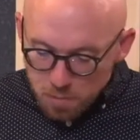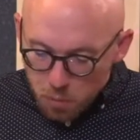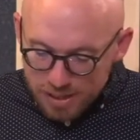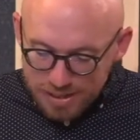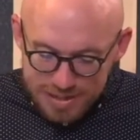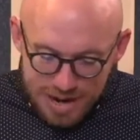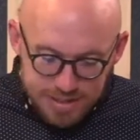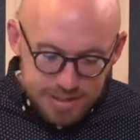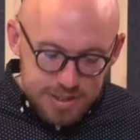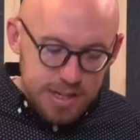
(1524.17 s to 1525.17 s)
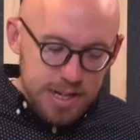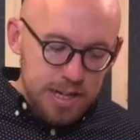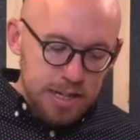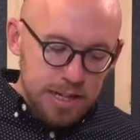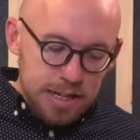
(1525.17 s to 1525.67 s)
but when he tasted
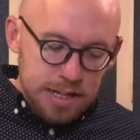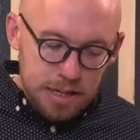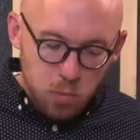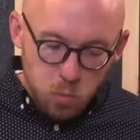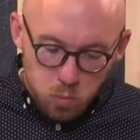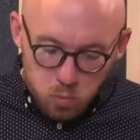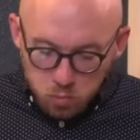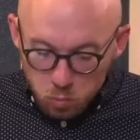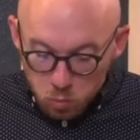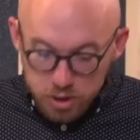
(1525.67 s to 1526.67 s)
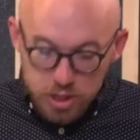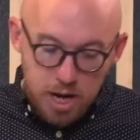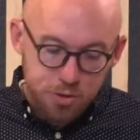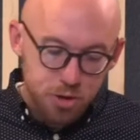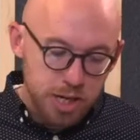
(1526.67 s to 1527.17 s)
it, he would
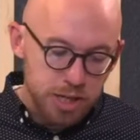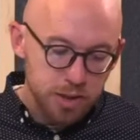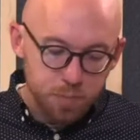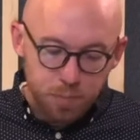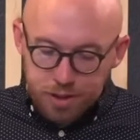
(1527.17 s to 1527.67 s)
not drink it.